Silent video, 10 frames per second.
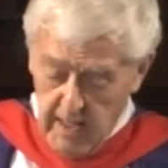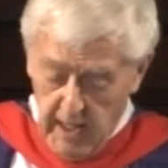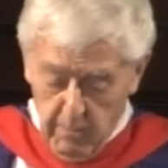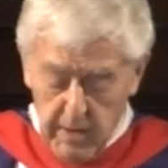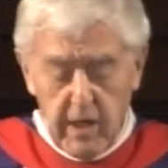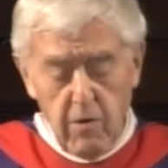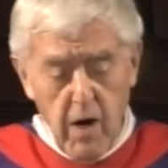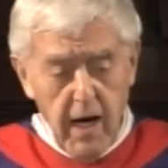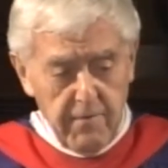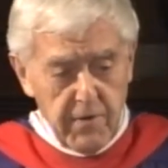and when he
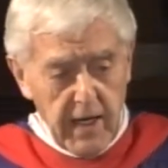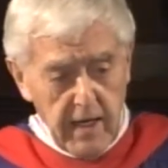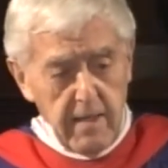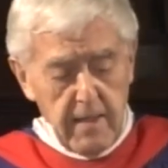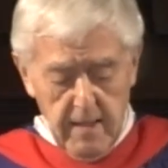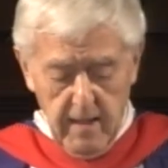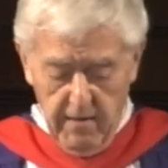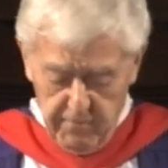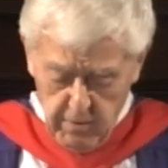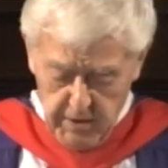arrived there,
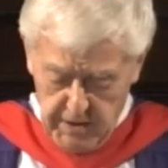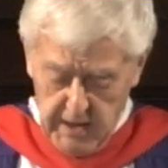of course,